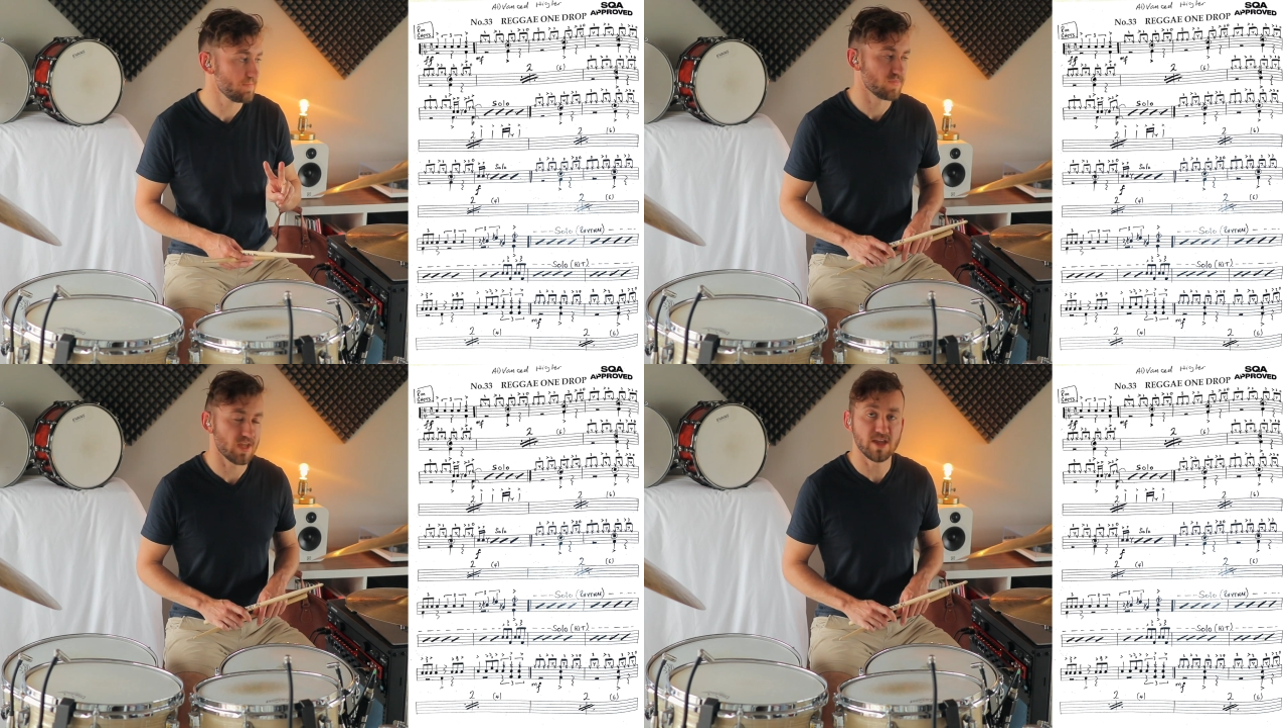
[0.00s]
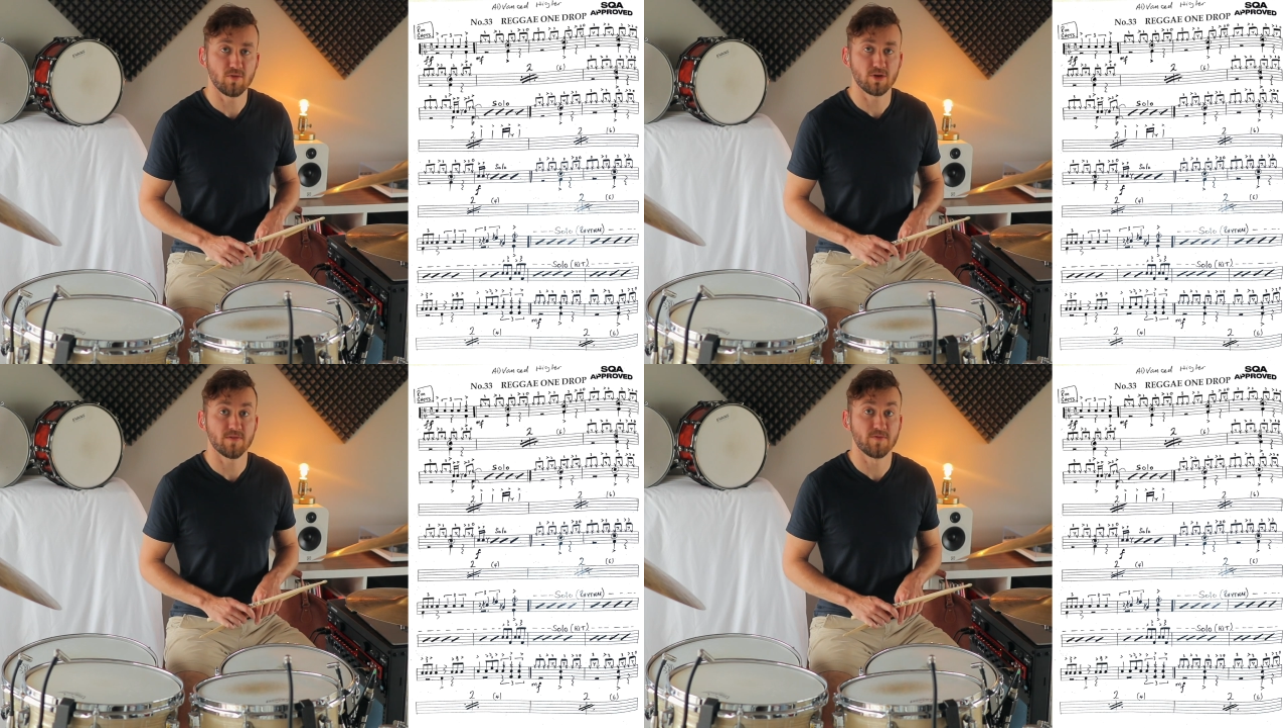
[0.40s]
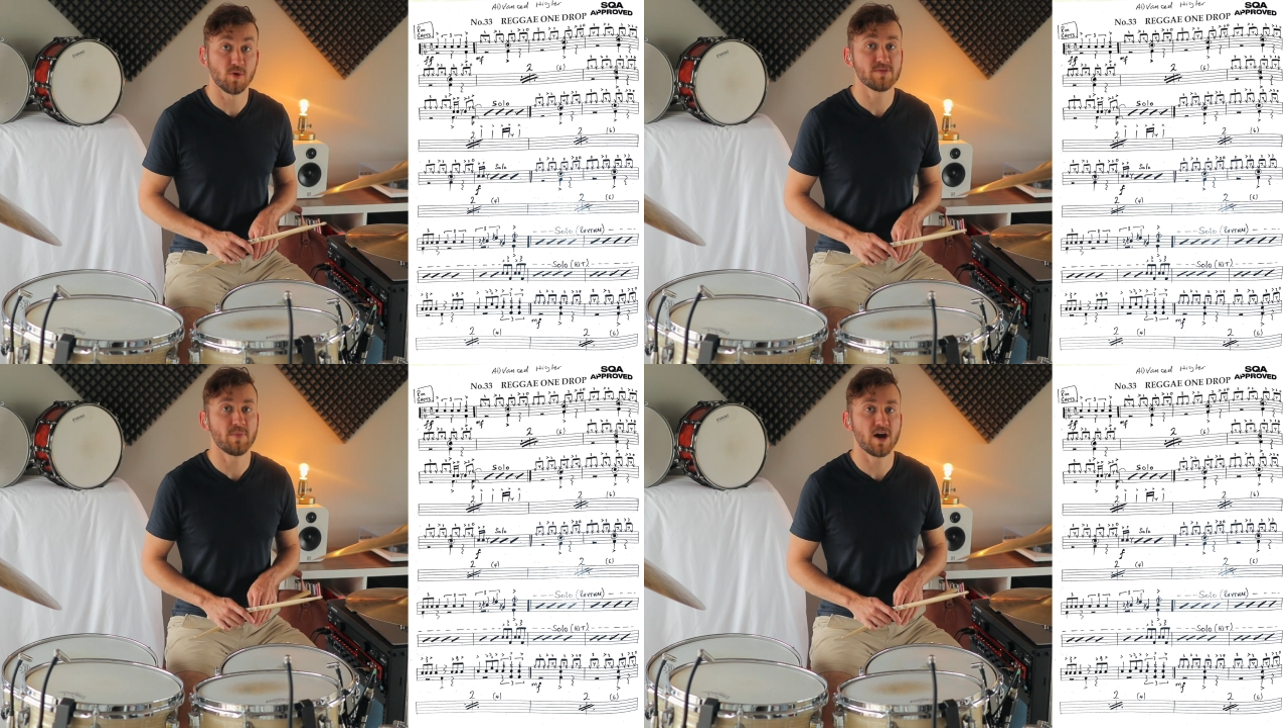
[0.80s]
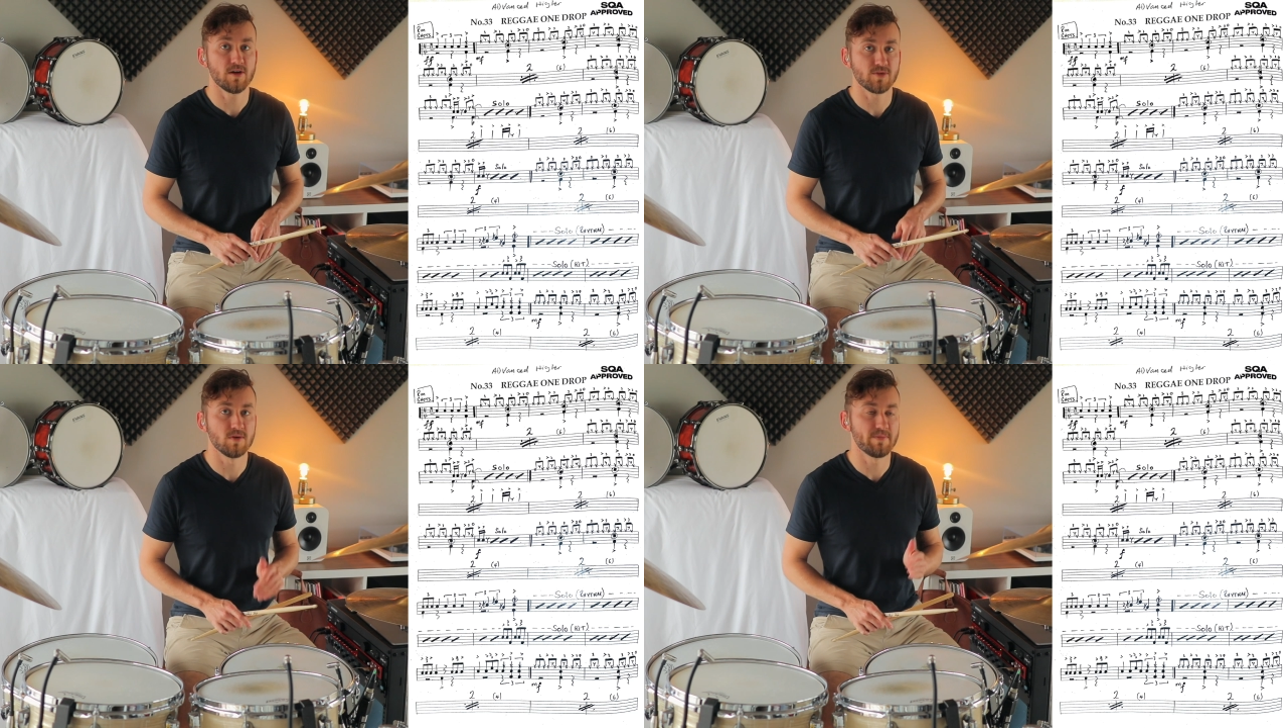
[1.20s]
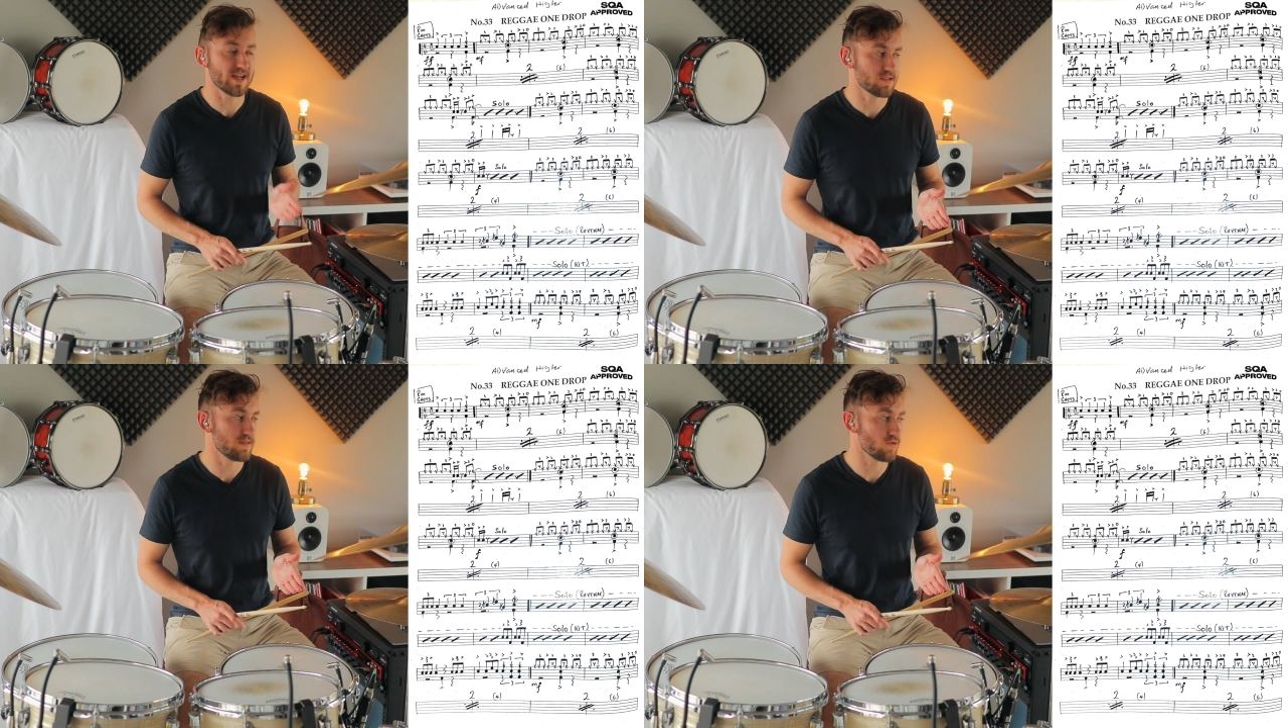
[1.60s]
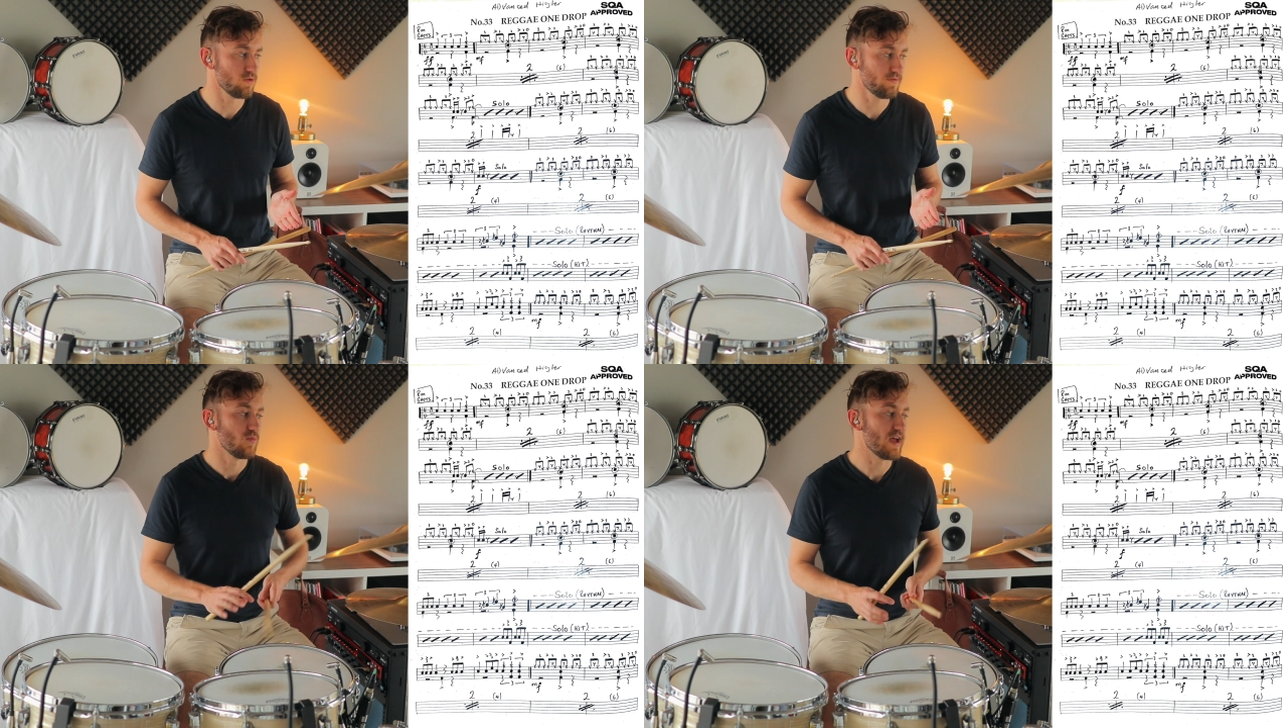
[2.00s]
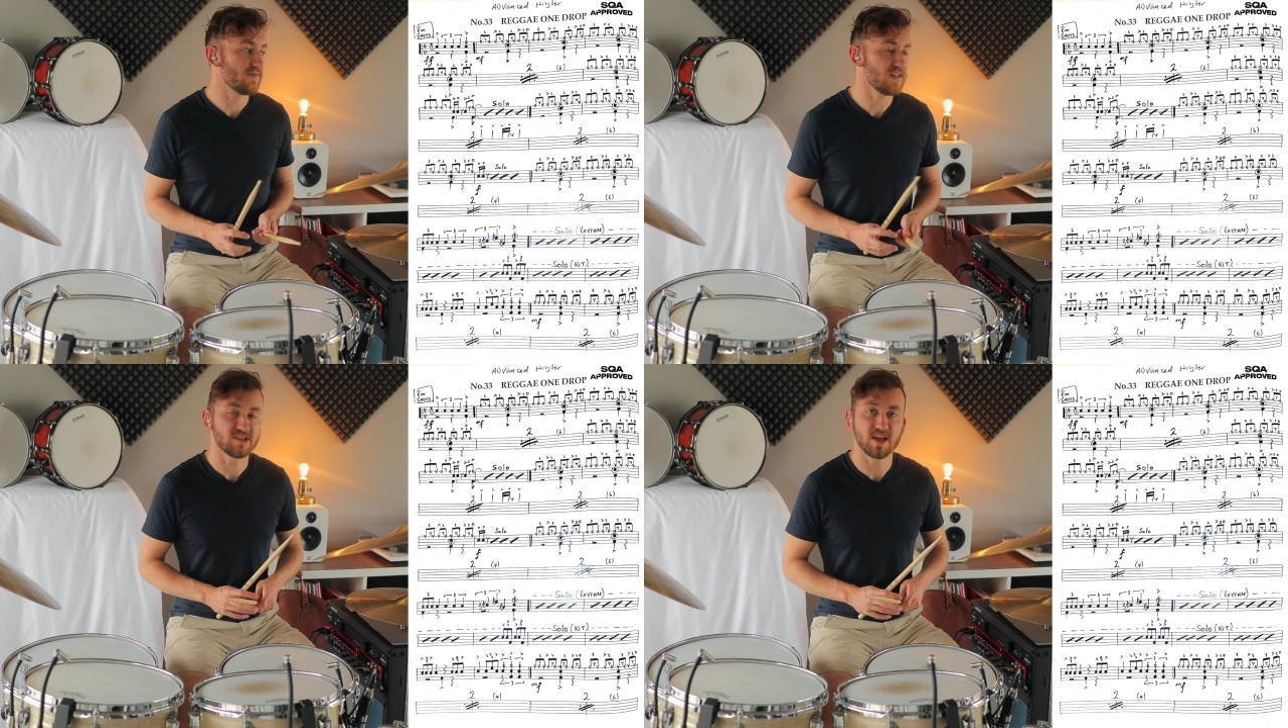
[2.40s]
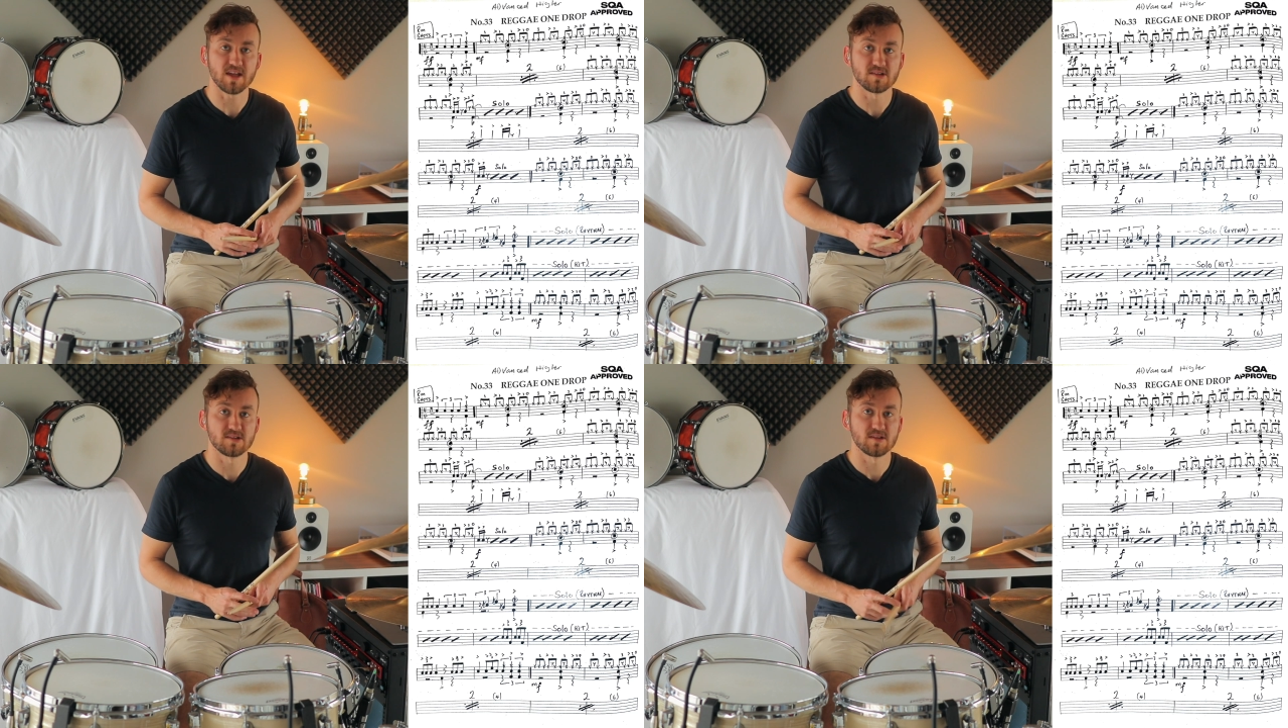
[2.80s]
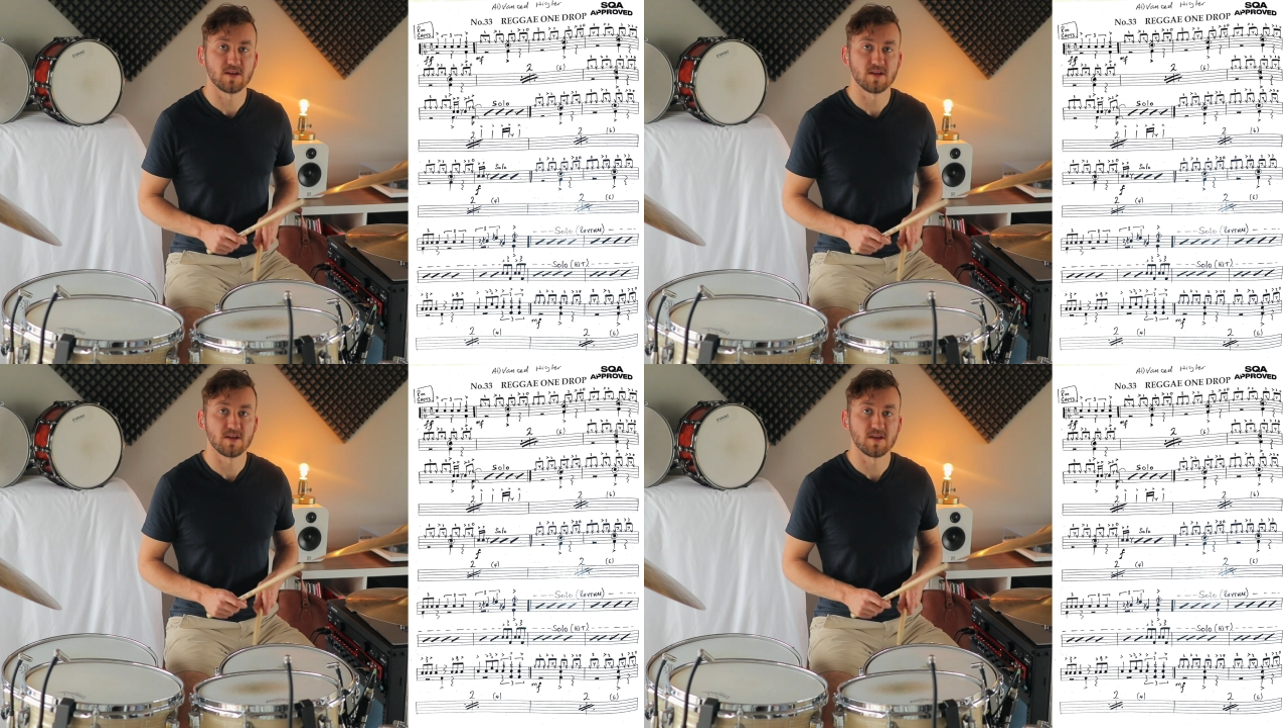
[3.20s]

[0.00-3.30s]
And now on our 4th bar of going back to the groove, we have these hits.